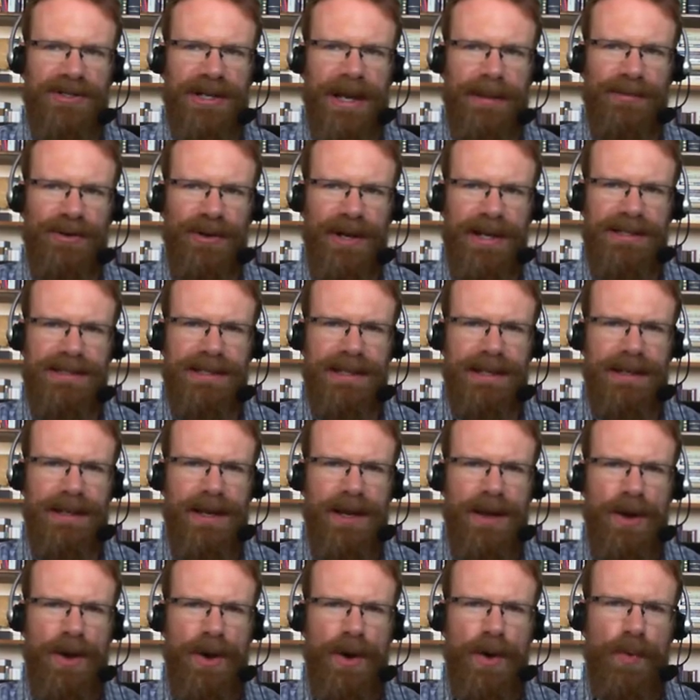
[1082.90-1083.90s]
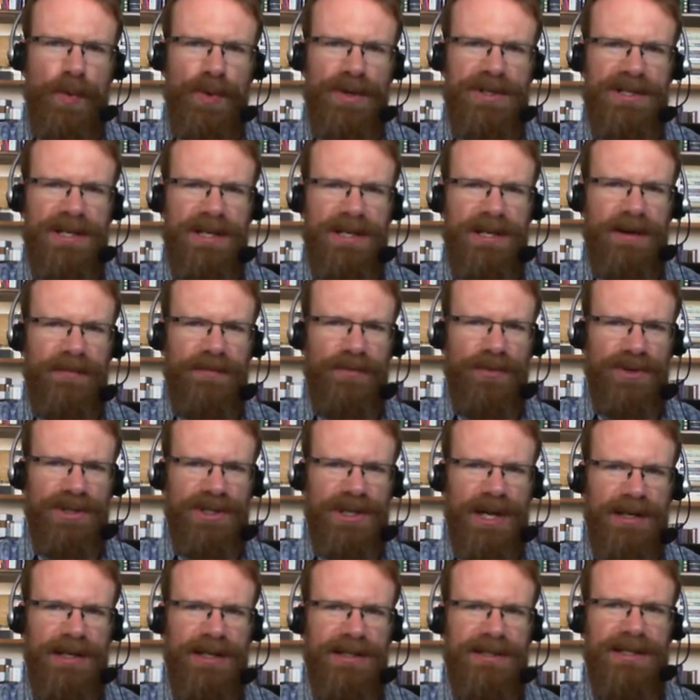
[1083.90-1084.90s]
in chapter 18, we see enough
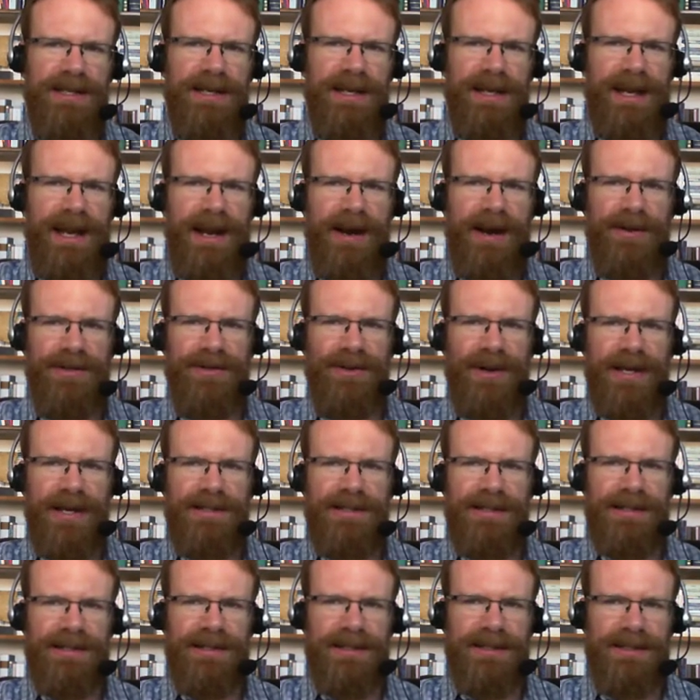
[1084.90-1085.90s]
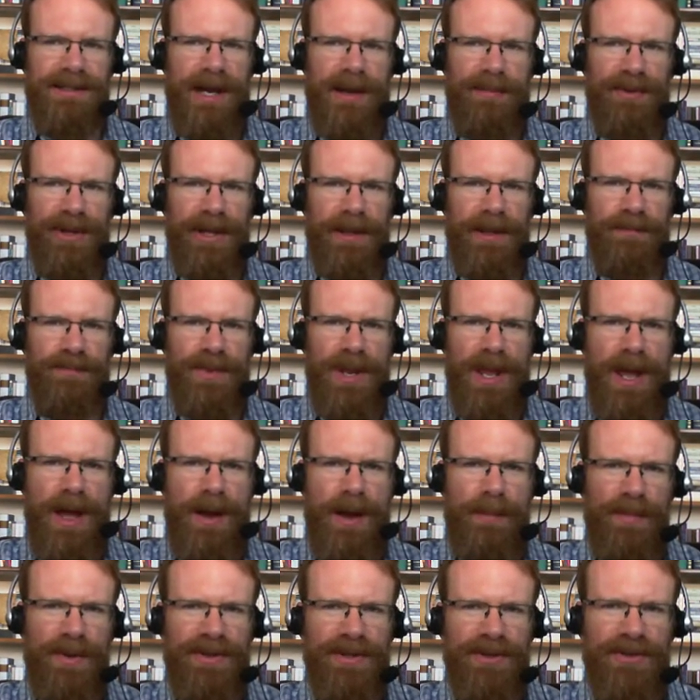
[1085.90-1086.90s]
redundancy to characterize it as a doublet,
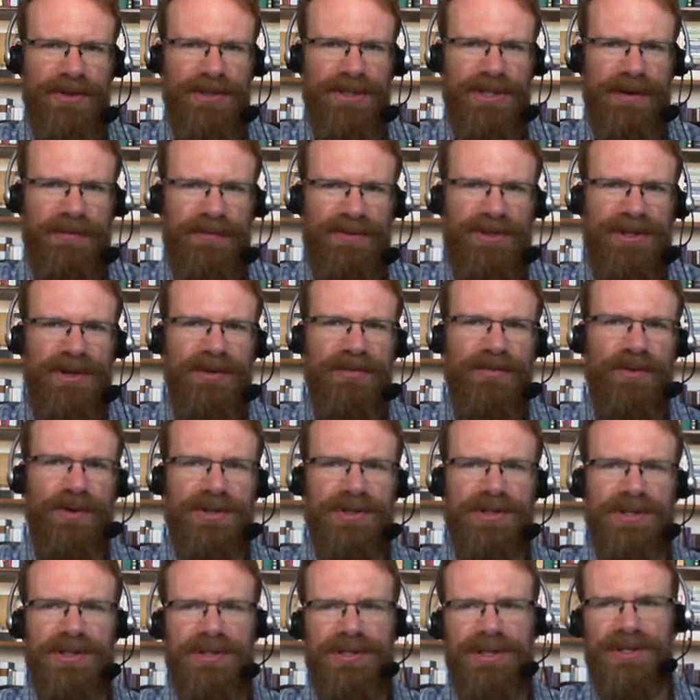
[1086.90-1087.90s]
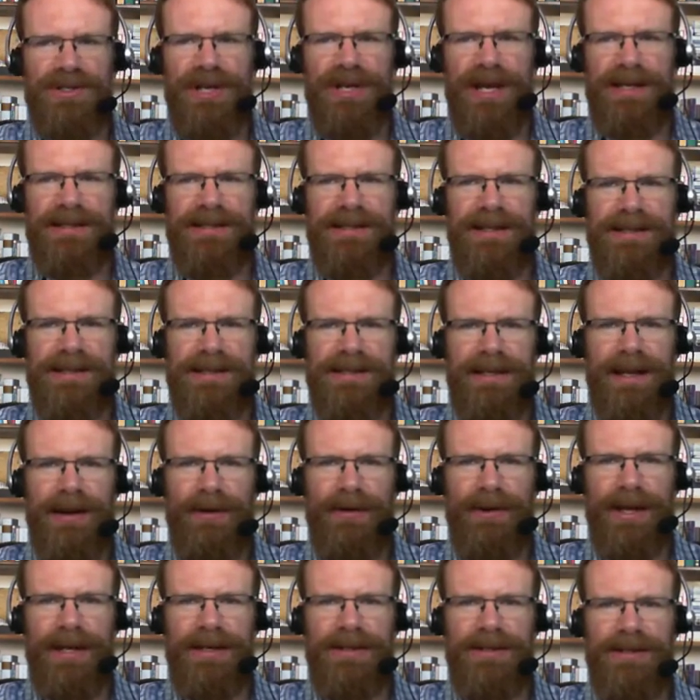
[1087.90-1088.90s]
but there's enough difference to suggest it could
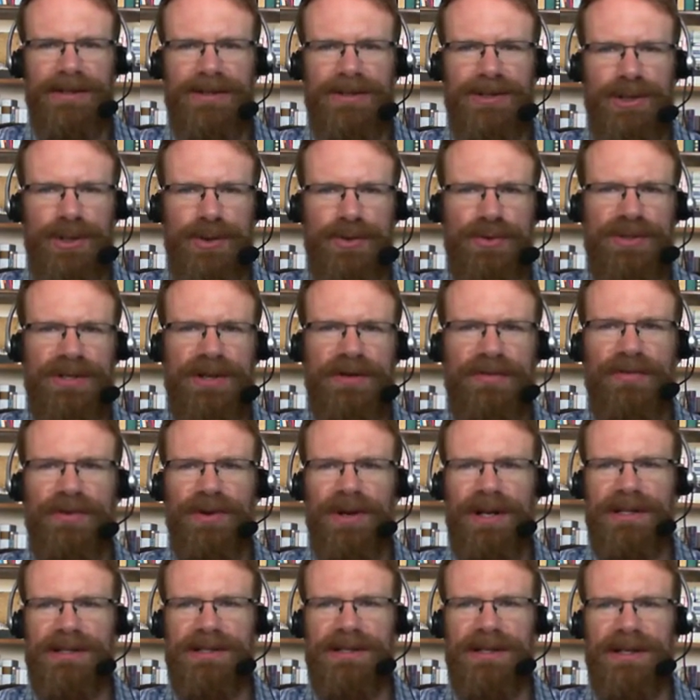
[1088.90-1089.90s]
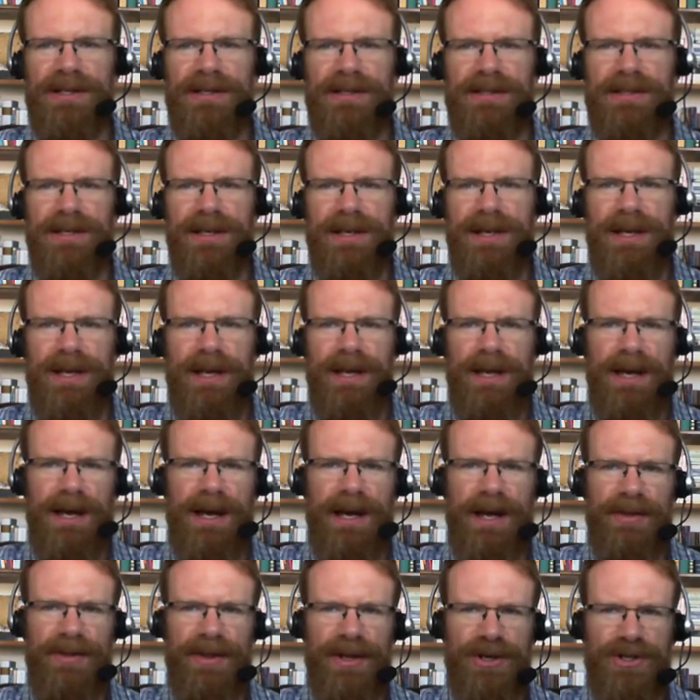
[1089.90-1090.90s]
narrate two different incidents
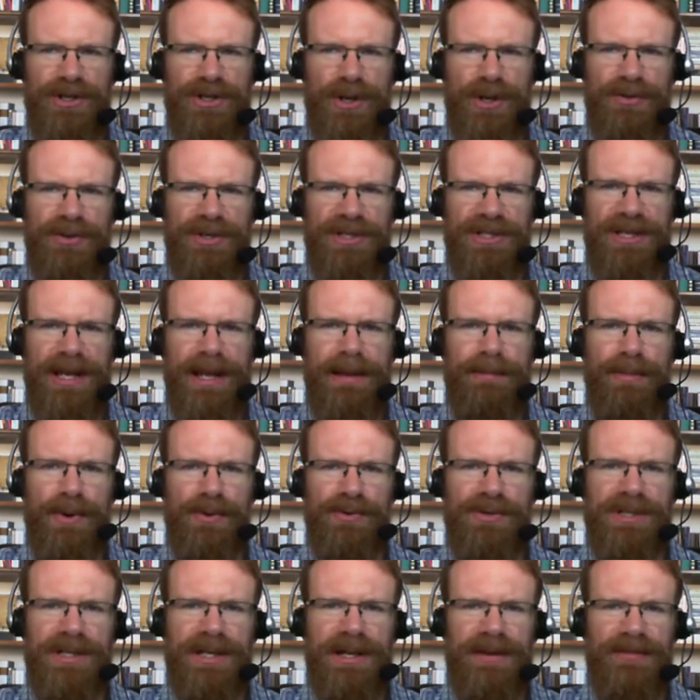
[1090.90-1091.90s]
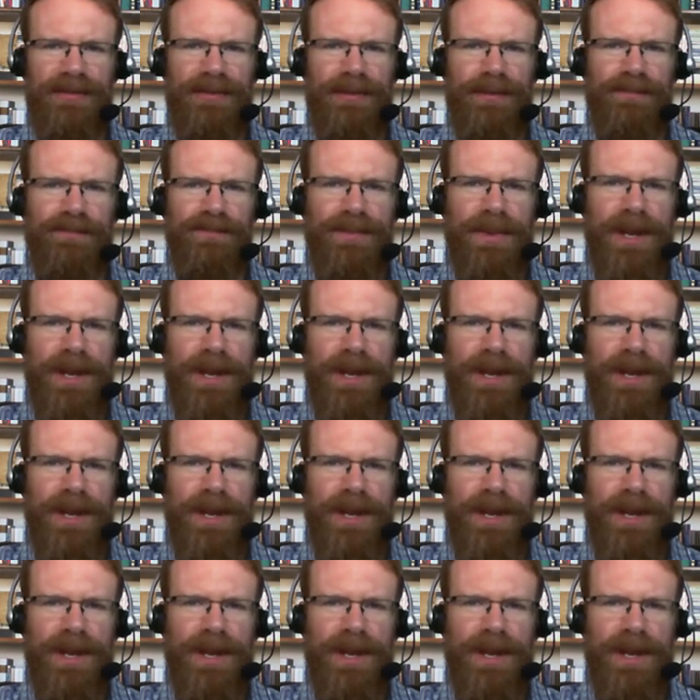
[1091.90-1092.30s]
uh, that show the same motif.